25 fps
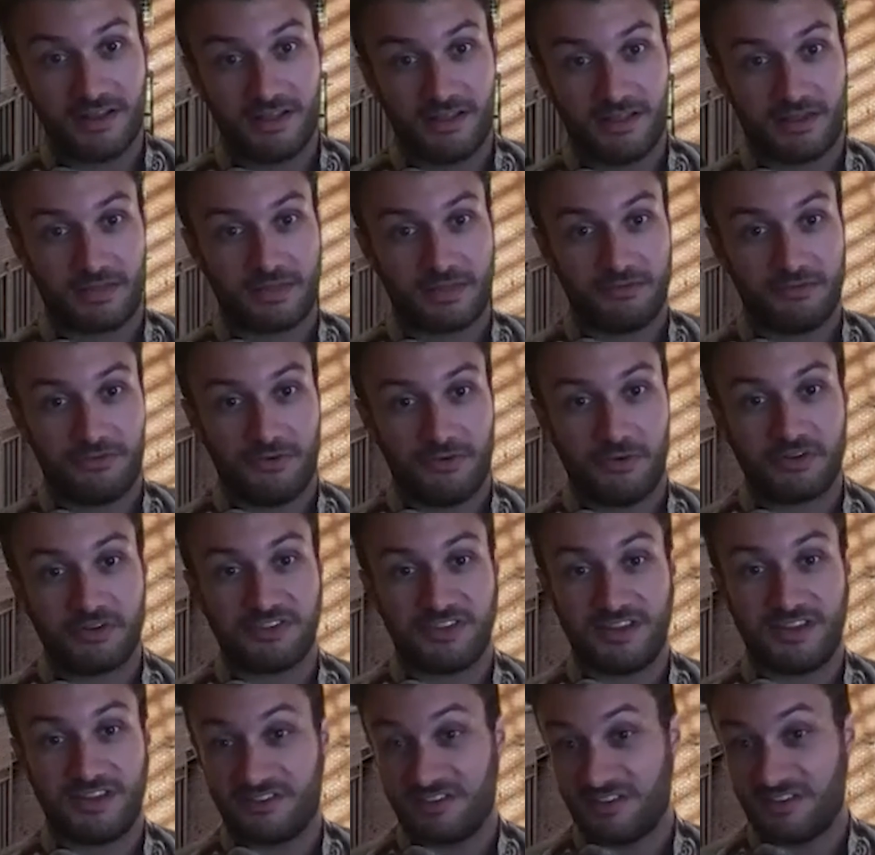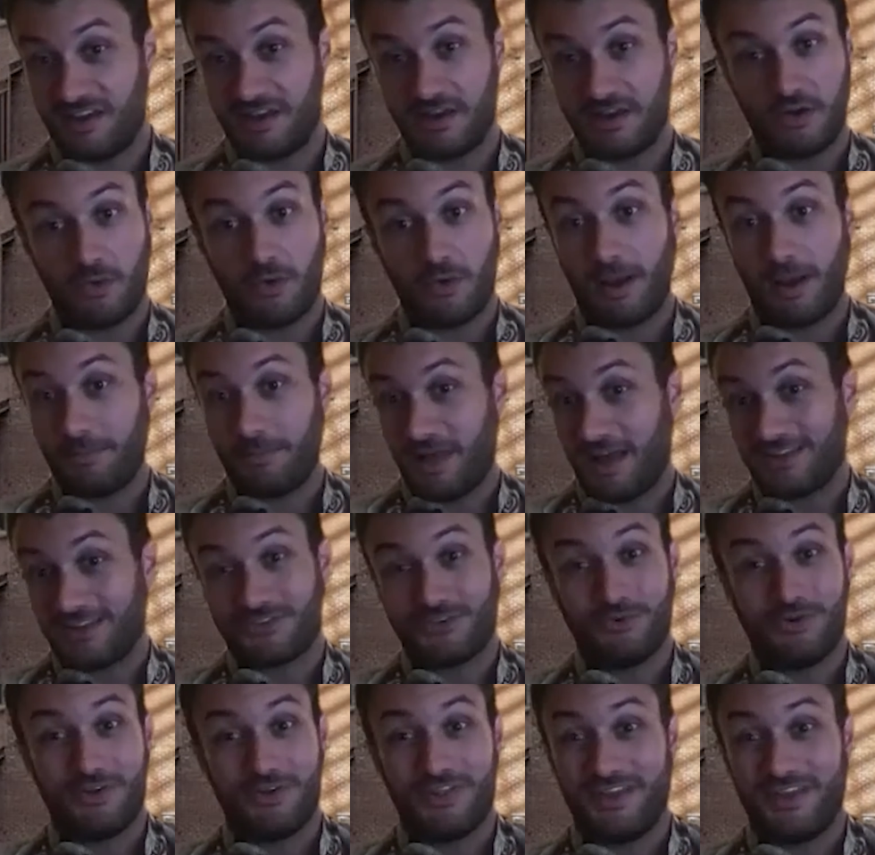Like the folks that say, you know what,
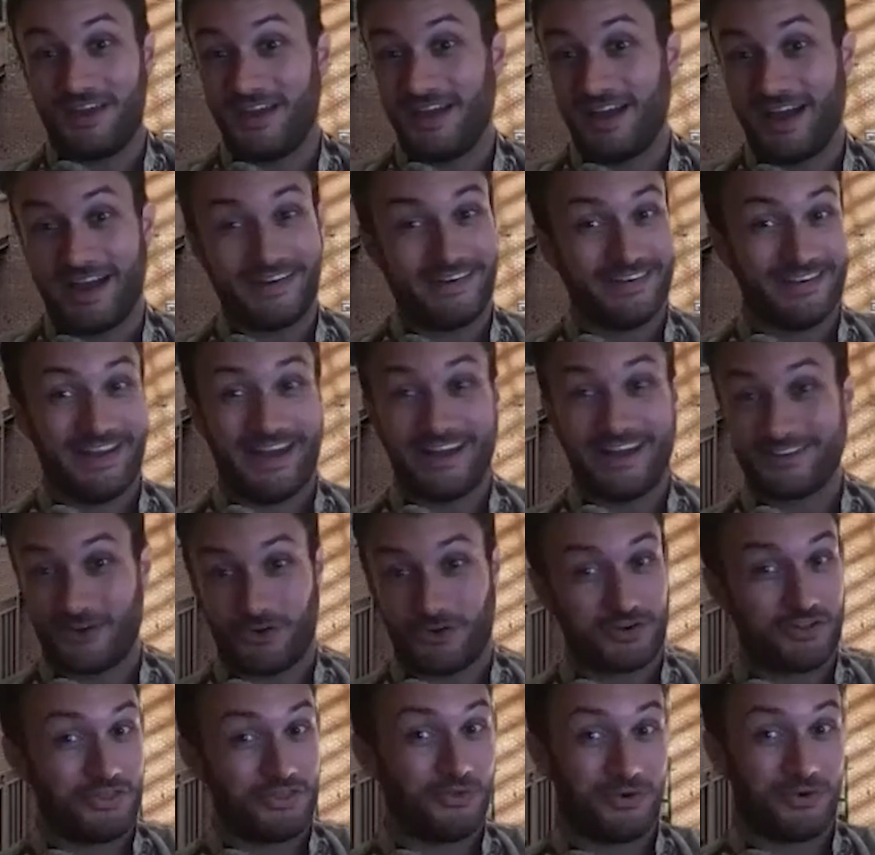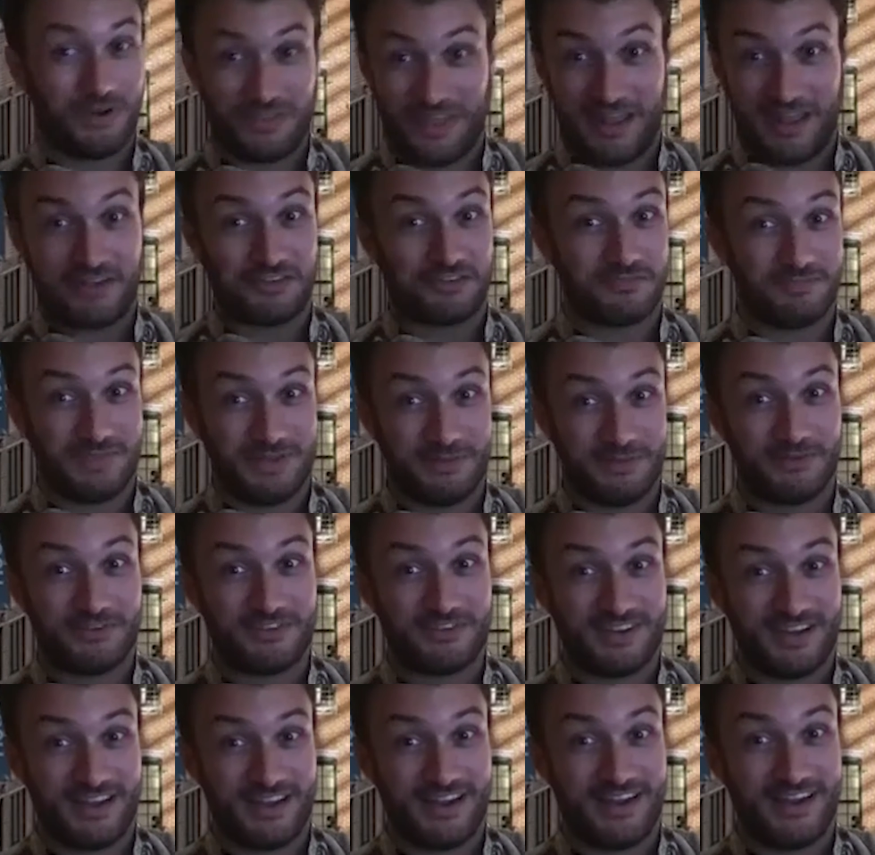I did not talk to 30,000 people
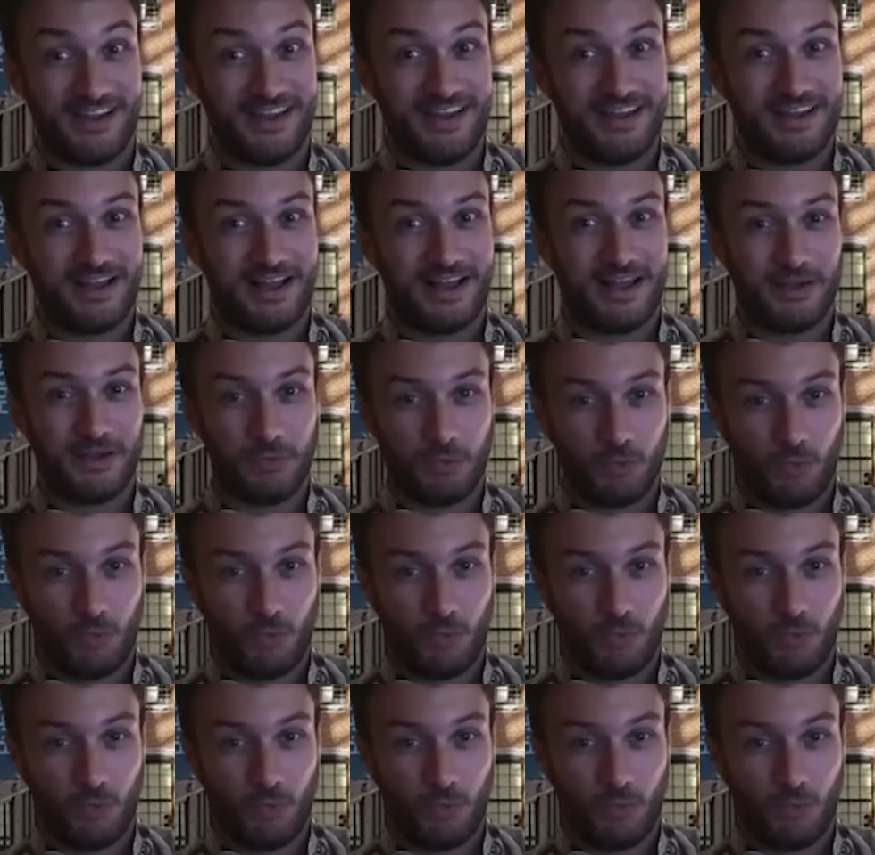today. I had